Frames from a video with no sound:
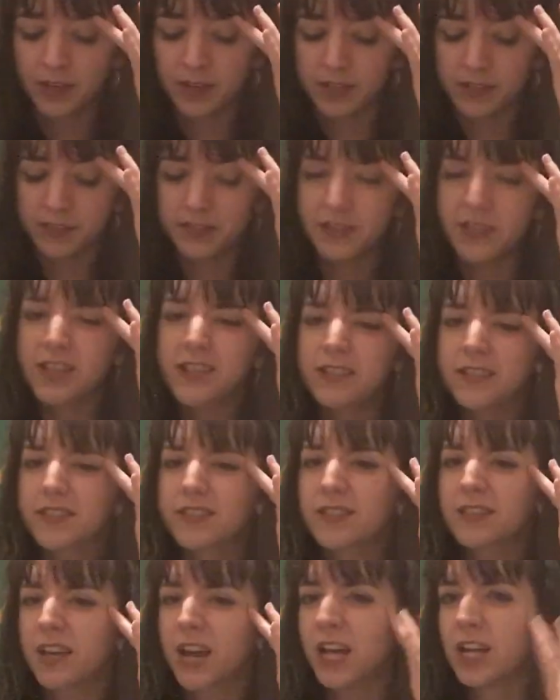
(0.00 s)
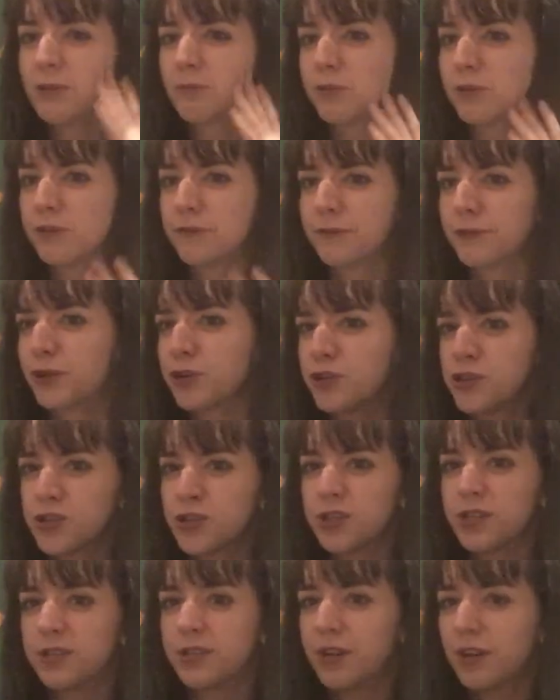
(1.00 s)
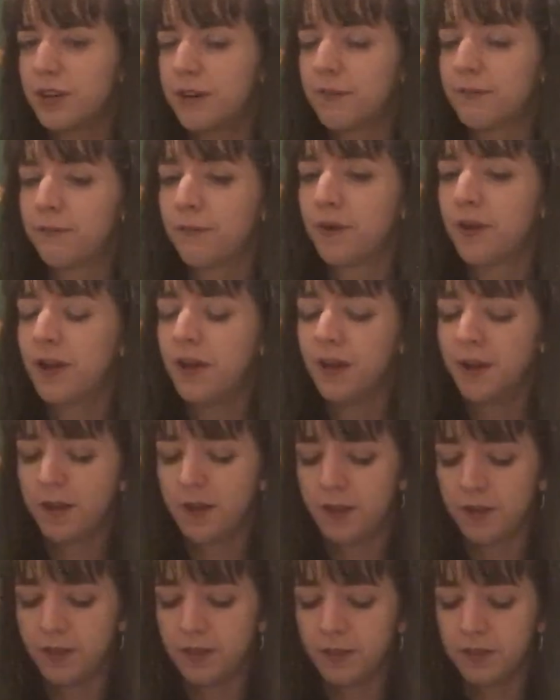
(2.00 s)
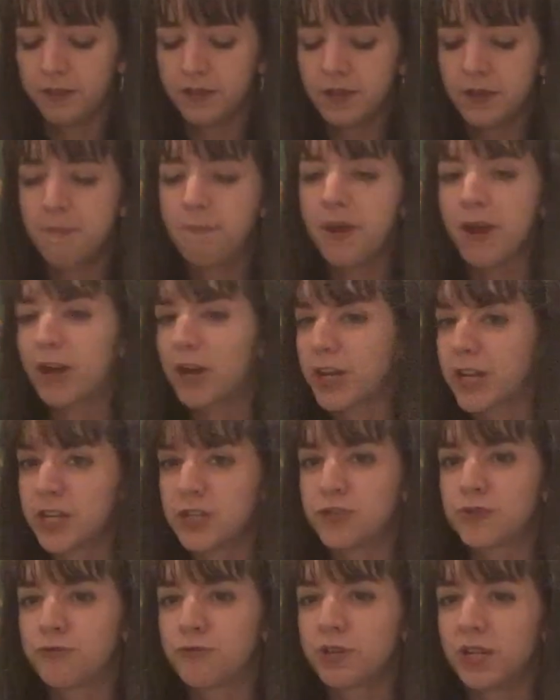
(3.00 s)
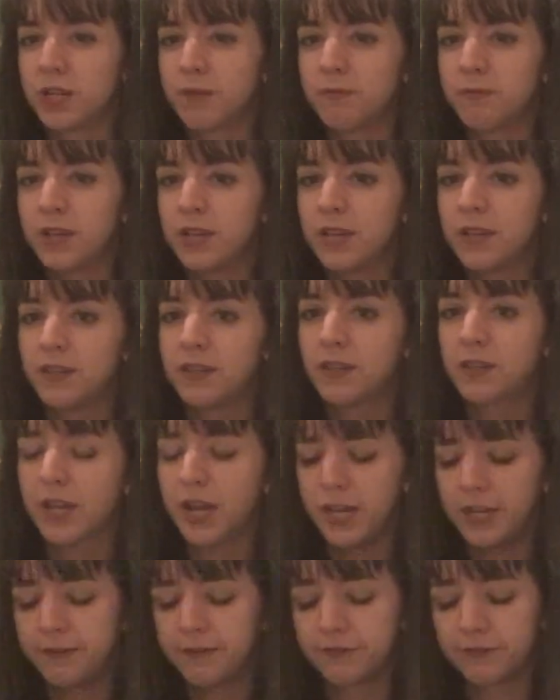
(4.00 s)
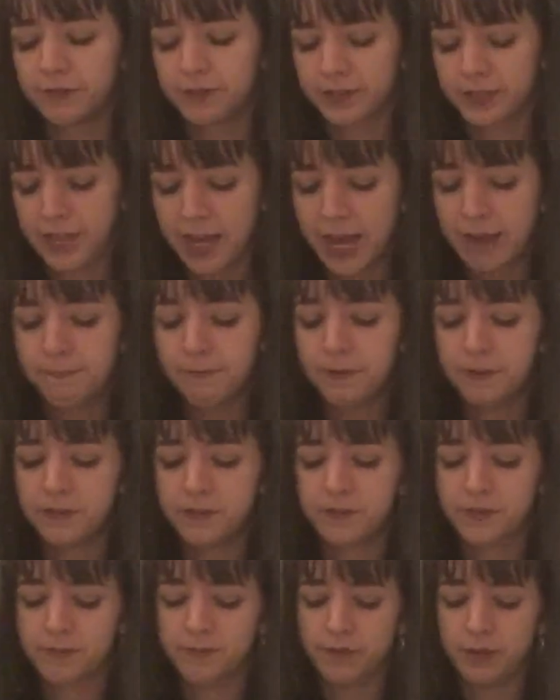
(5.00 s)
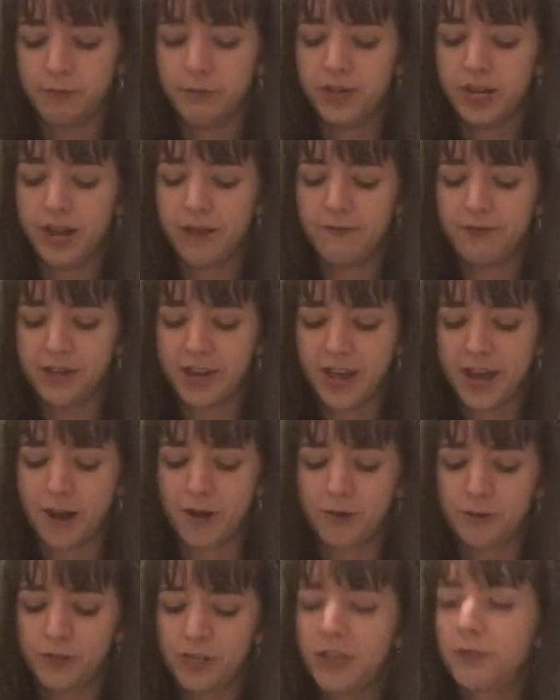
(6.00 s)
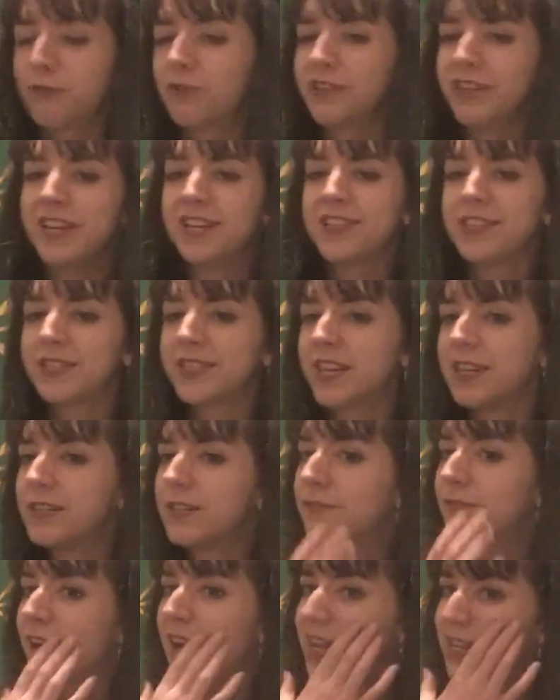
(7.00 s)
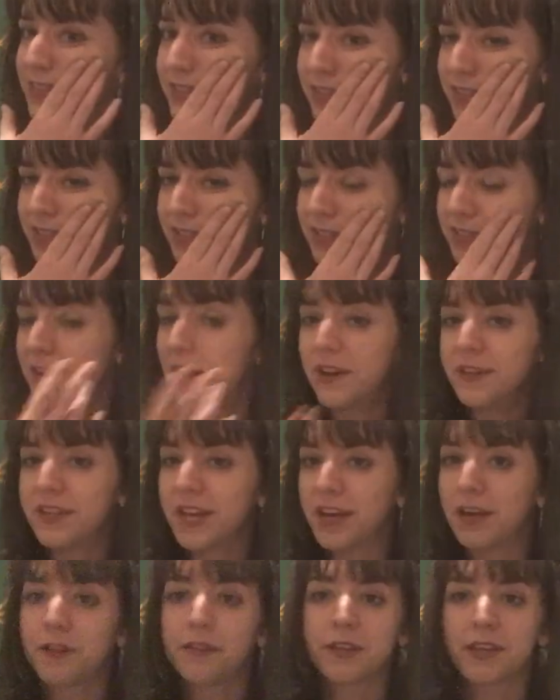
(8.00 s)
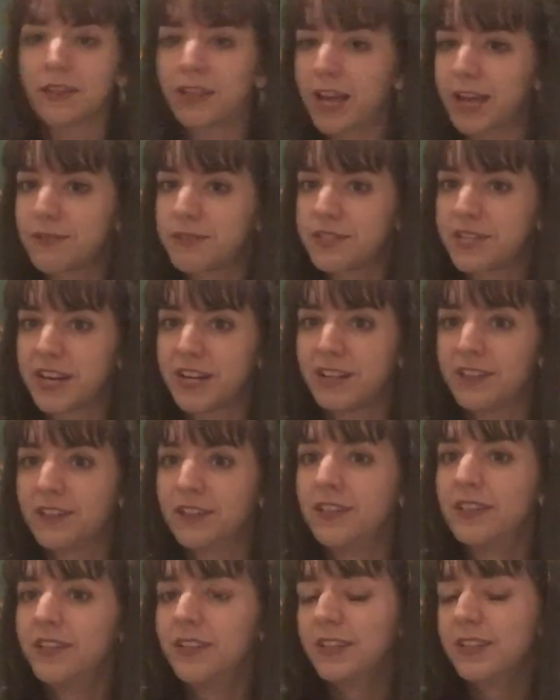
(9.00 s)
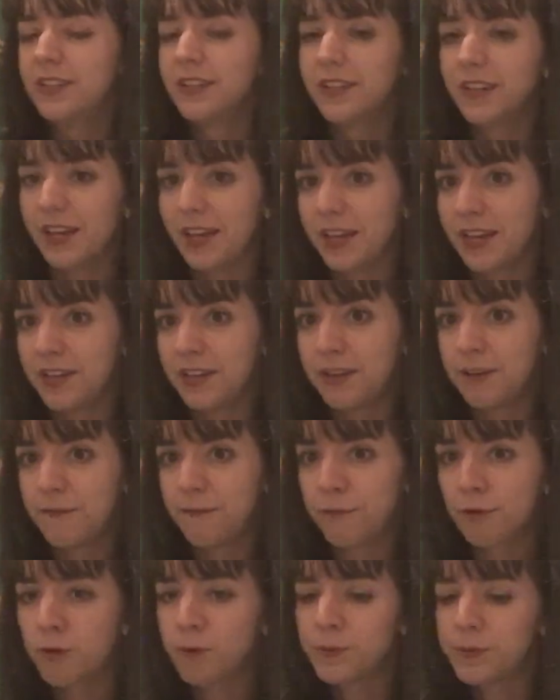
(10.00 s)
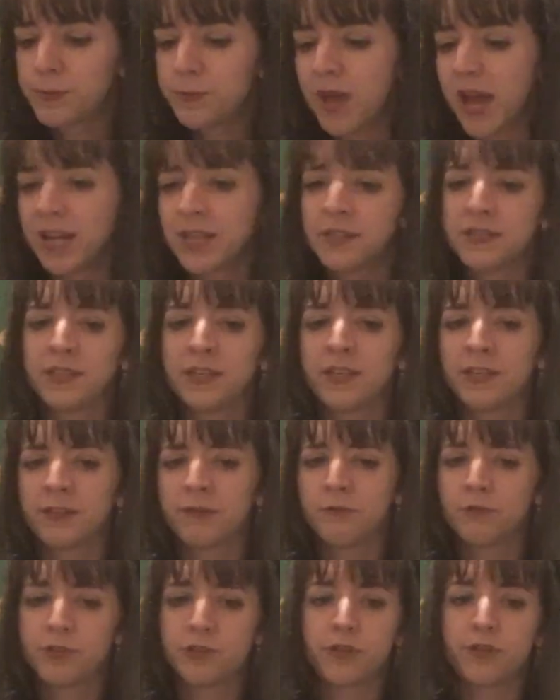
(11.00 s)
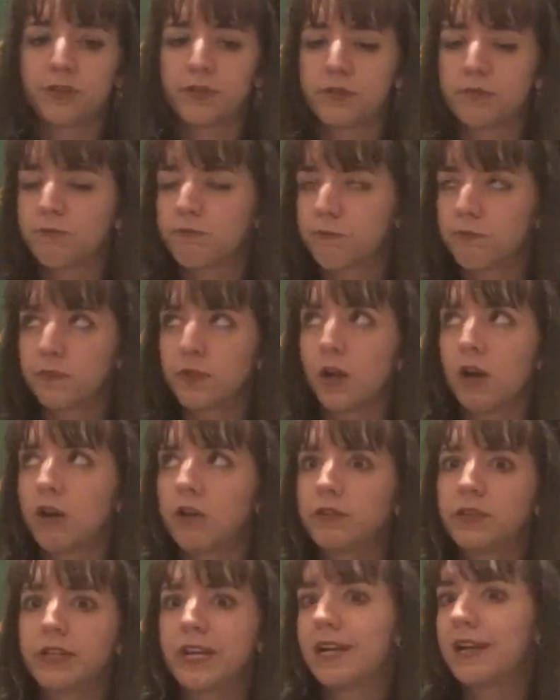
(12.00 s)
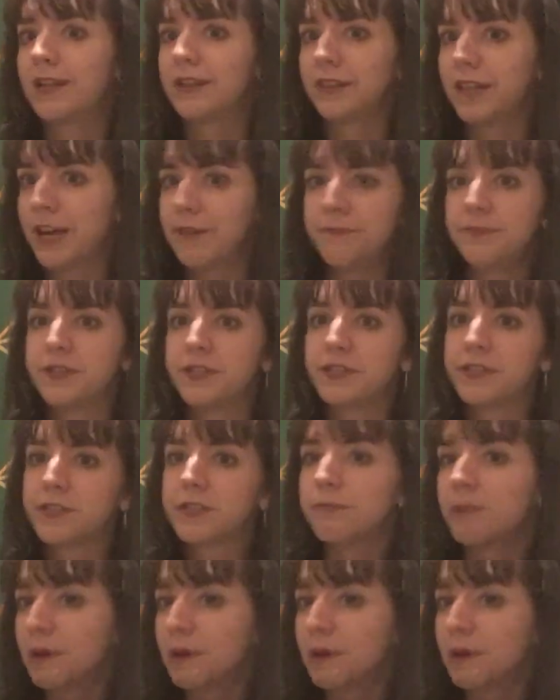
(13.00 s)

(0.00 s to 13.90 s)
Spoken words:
because this kind of perversion of the American dream in the kind of capitalism that we have now, it really incentivizes an unhealthy lifestyle. And Forbes magazine, which is hardly a leftist